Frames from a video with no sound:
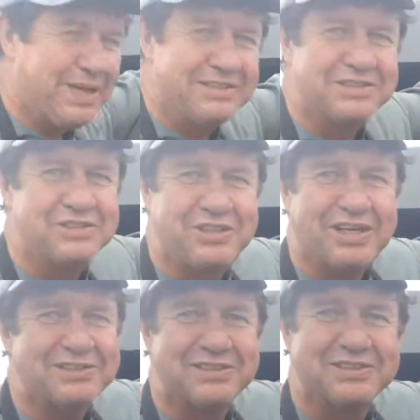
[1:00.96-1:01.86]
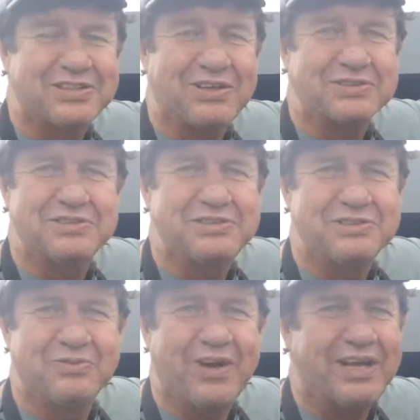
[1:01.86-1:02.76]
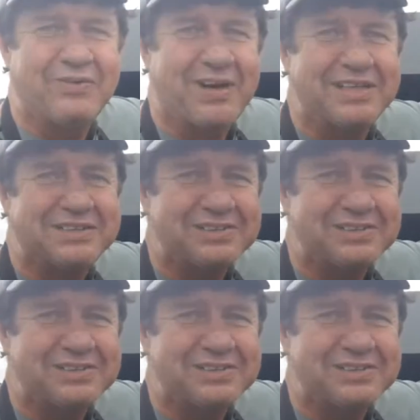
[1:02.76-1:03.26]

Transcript: pigs and chickens and sausages and red rice